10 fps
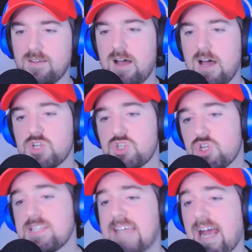
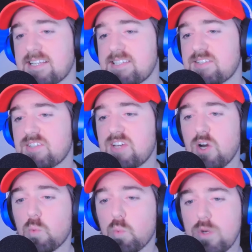Should Texas get
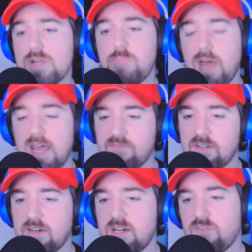a repave in
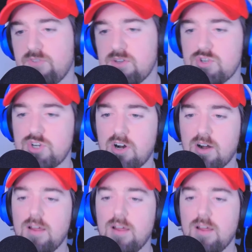the near future?